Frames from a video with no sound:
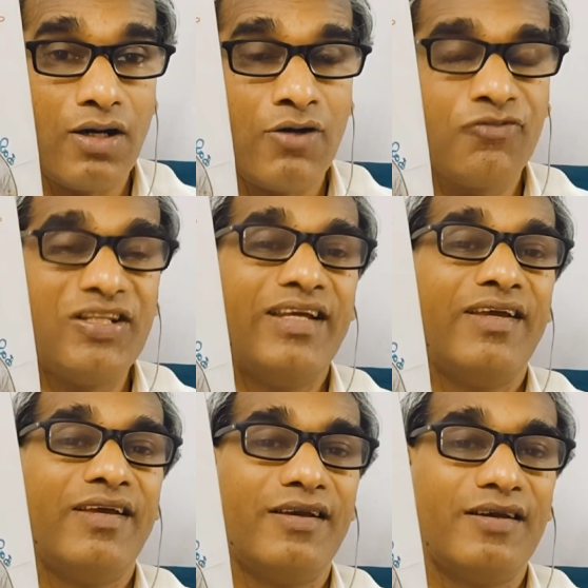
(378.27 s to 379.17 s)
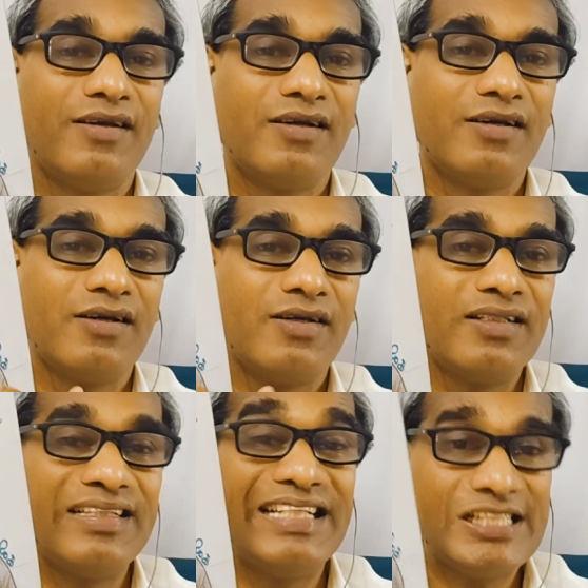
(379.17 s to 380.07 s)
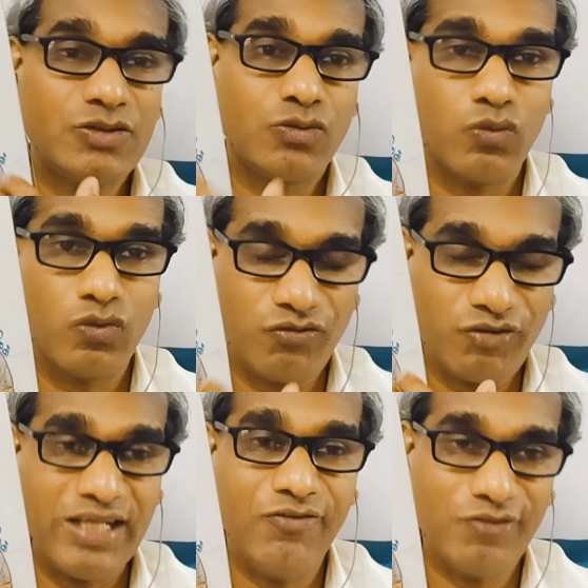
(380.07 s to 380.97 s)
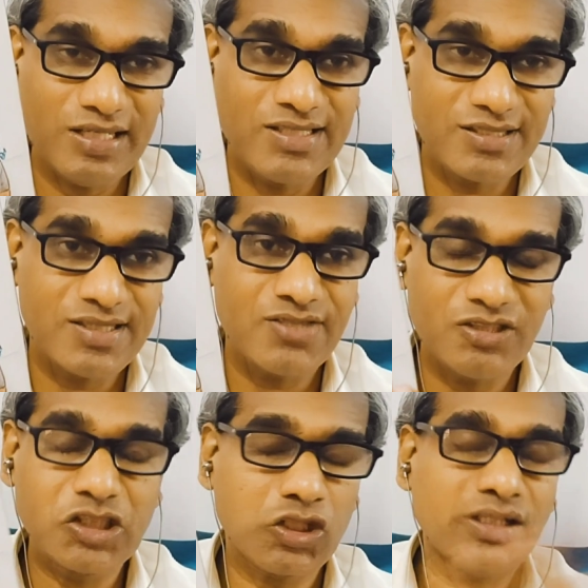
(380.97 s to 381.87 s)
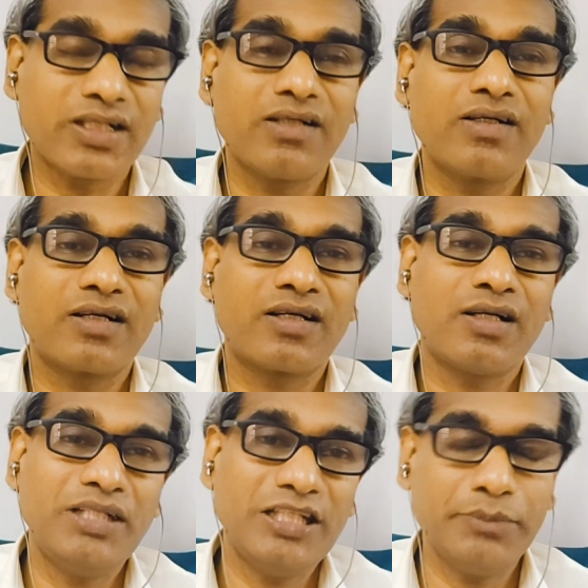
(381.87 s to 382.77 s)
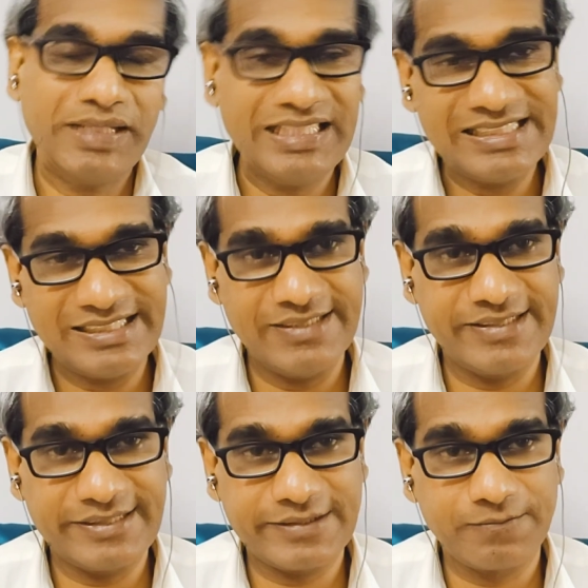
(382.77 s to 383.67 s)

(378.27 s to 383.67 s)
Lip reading: of these five vices, we start committing many sins.